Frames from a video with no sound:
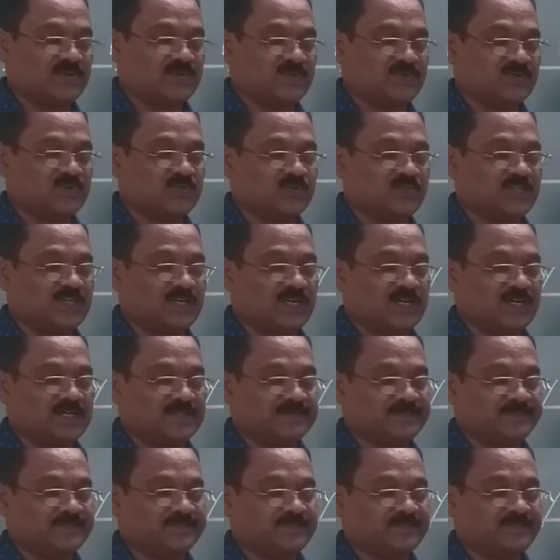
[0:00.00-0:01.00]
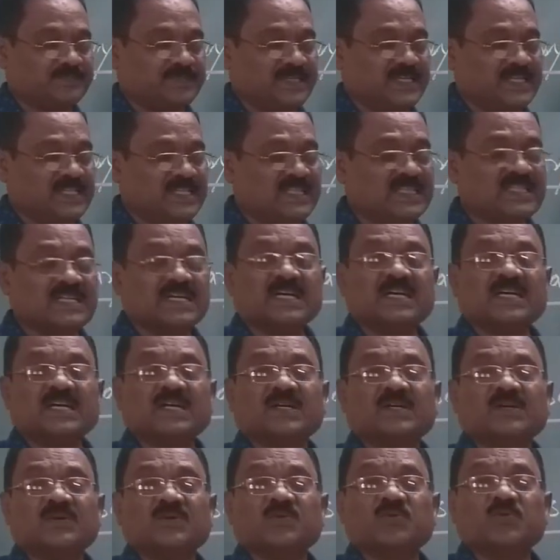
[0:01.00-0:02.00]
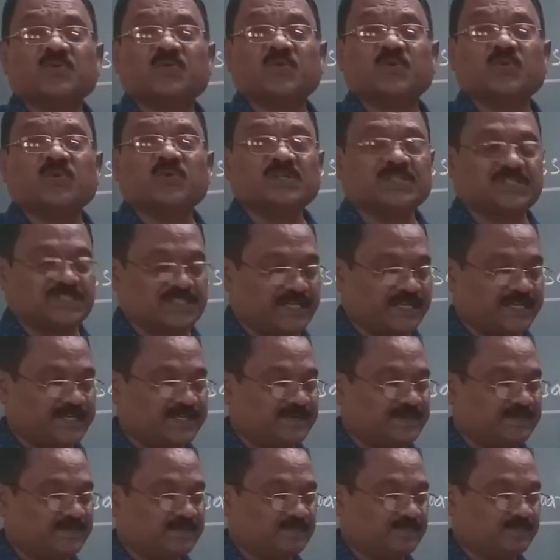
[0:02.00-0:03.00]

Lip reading: in the cool shade.